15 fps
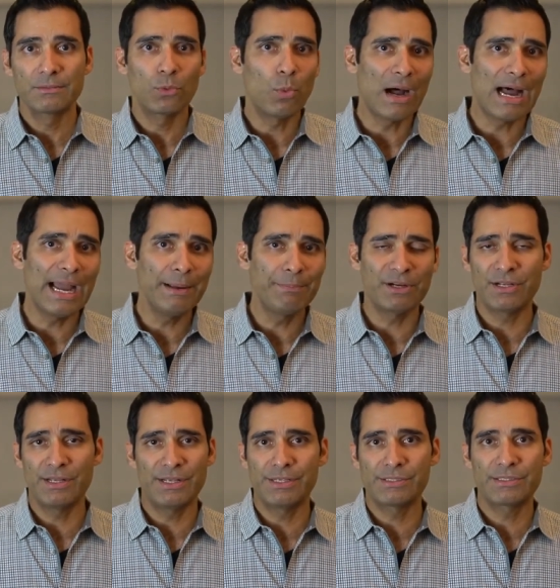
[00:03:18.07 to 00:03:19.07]
Why?
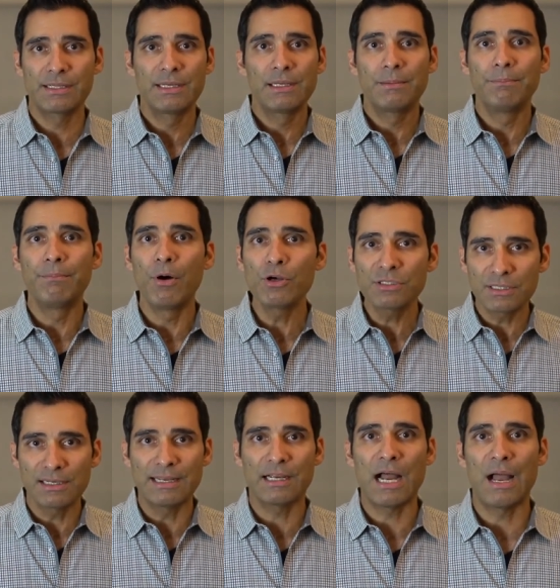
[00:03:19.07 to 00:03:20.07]
Because most
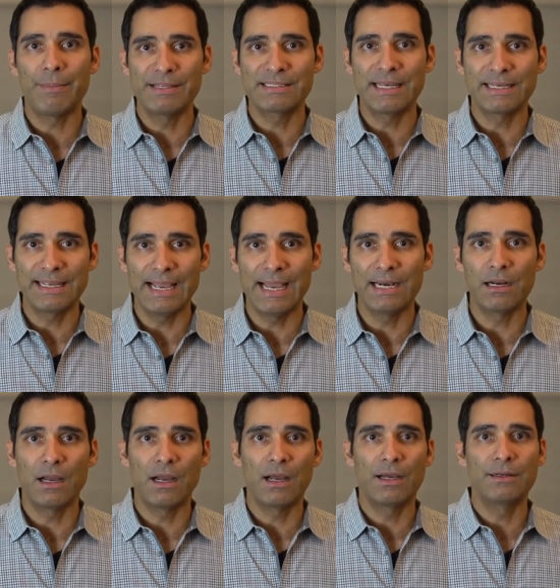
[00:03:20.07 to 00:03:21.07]
of the comments I get
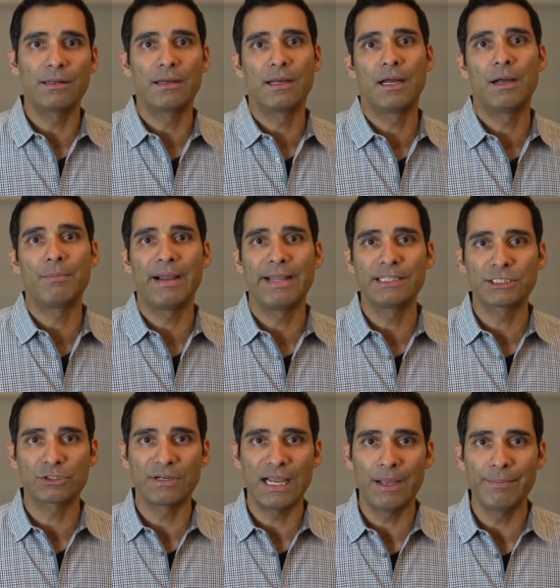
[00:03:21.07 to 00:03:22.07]
on, uh, on my
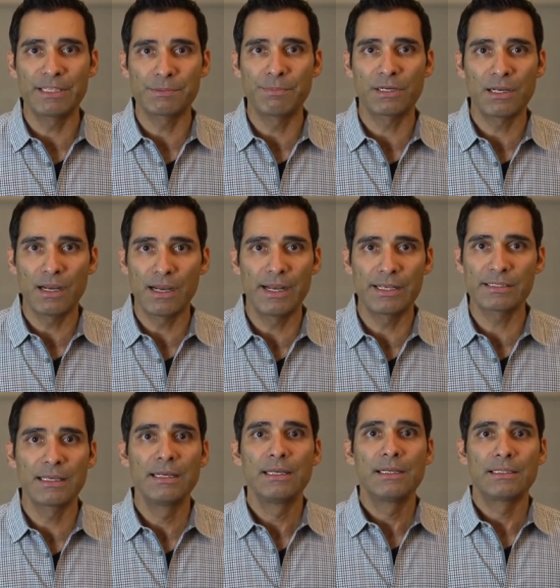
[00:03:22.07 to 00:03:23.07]
Instagram is
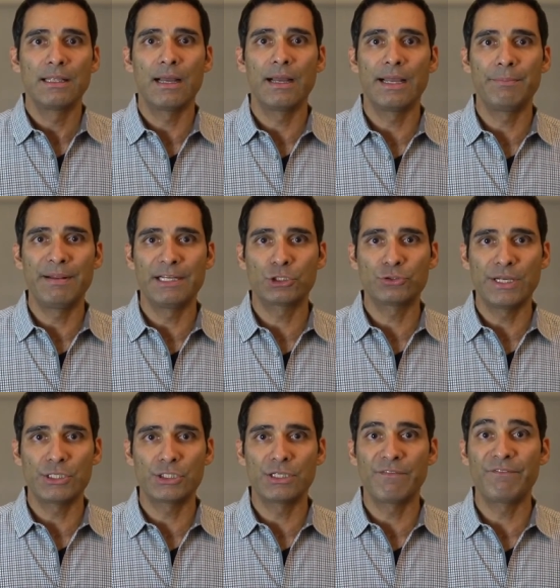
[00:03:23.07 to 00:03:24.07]
because the
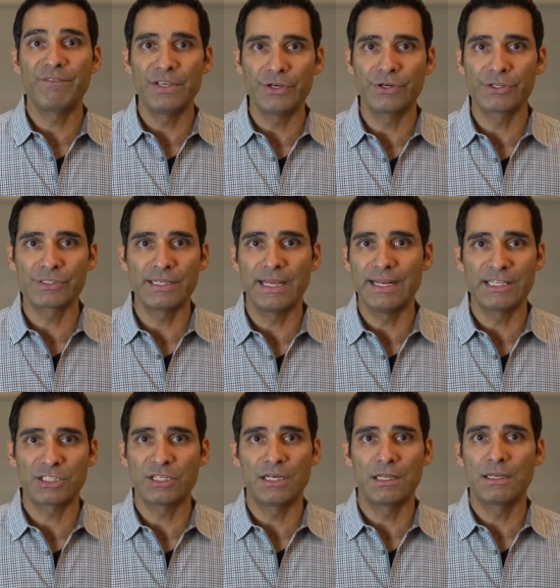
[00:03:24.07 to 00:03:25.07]
administration fears that
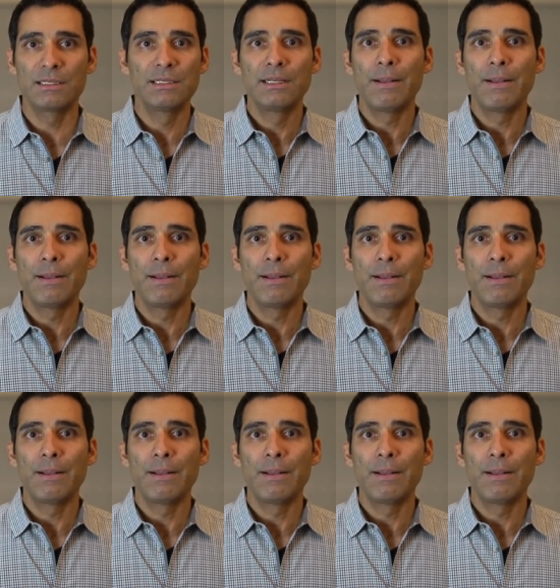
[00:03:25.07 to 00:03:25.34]
it's going to